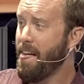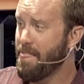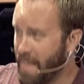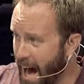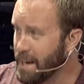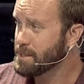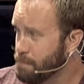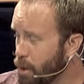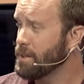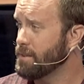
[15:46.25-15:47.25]
That is
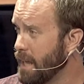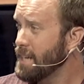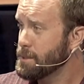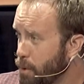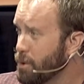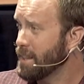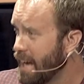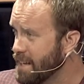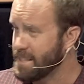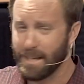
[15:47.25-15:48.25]
burden, that is
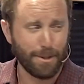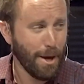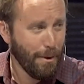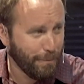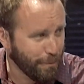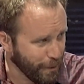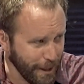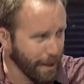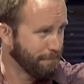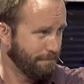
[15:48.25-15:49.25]
burdenless. That is
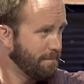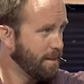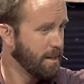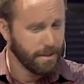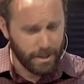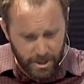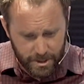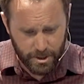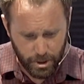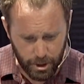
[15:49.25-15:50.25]
freedom, that
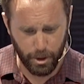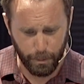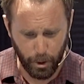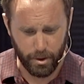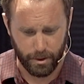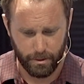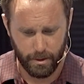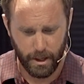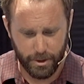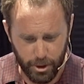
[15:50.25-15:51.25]
Jesus took your burden,
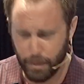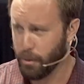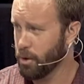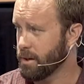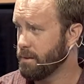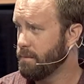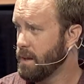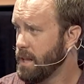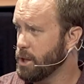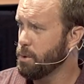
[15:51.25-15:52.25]
took your burden.
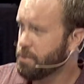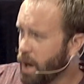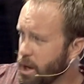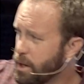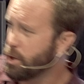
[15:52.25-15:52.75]
That you thought you